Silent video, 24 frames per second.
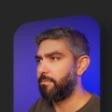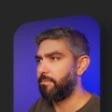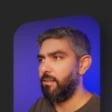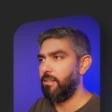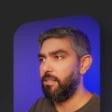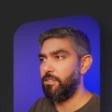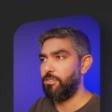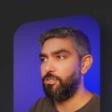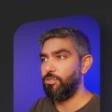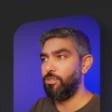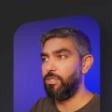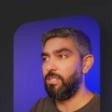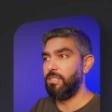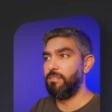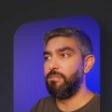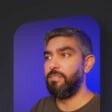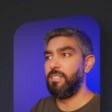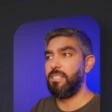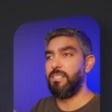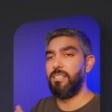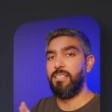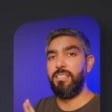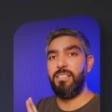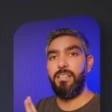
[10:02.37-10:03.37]
This should give
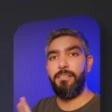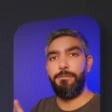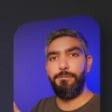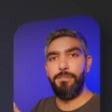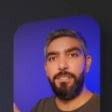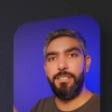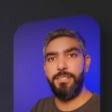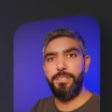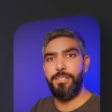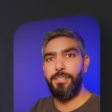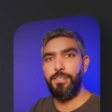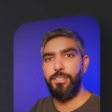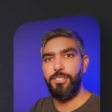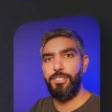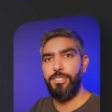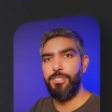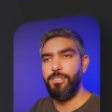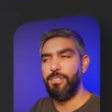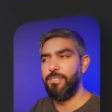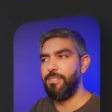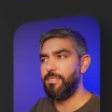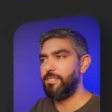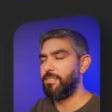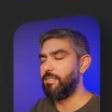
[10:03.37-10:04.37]
it enough
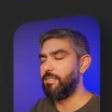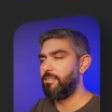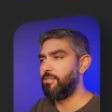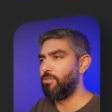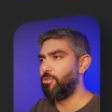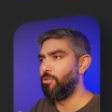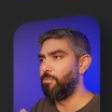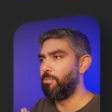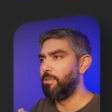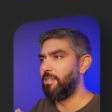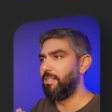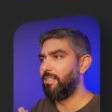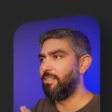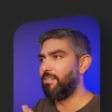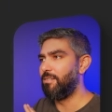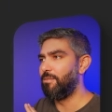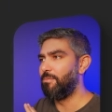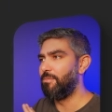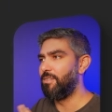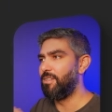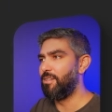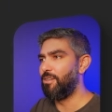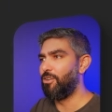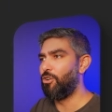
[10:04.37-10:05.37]
instructions to build
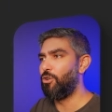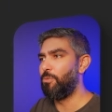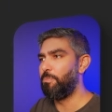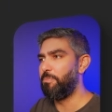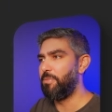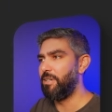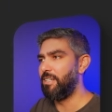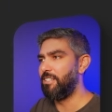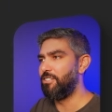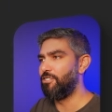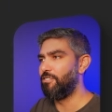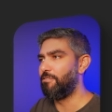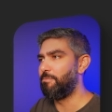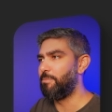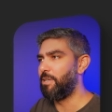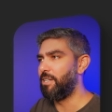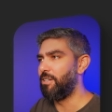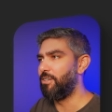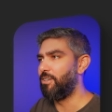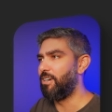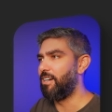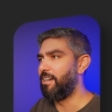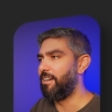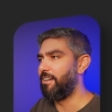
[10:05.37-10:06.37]
the homepage of my
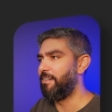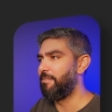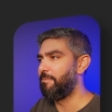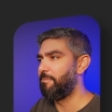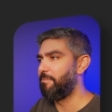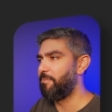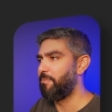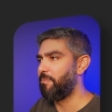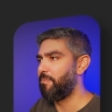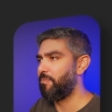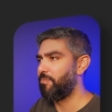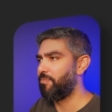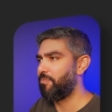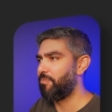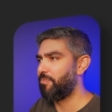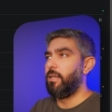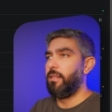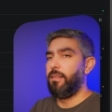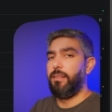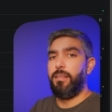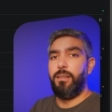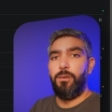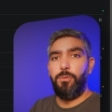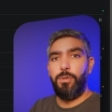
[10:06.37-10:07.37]
UI.
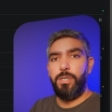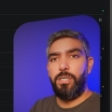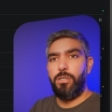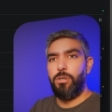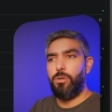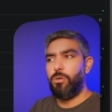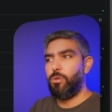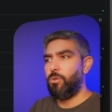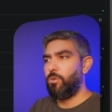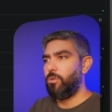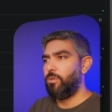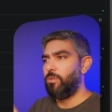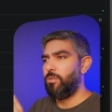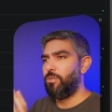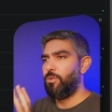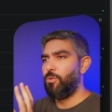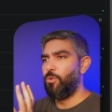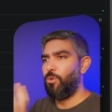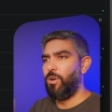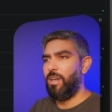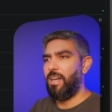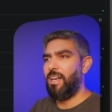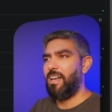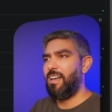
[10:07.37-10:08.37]
And there we go.
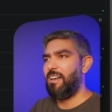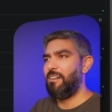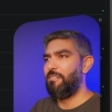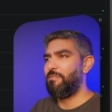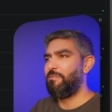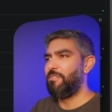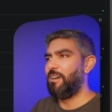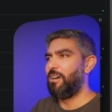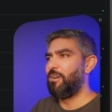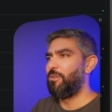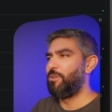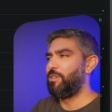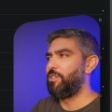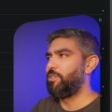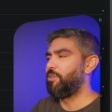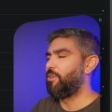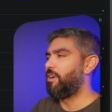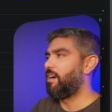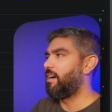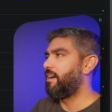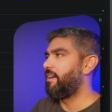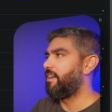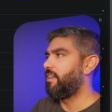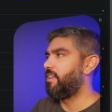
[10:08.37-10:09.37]
We have our
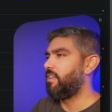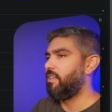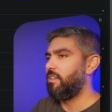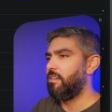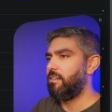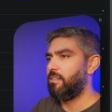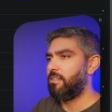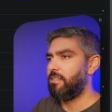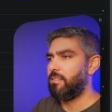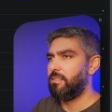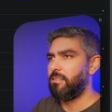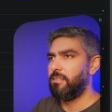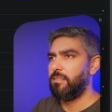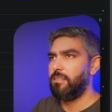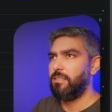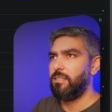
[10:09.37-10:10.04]
UI here.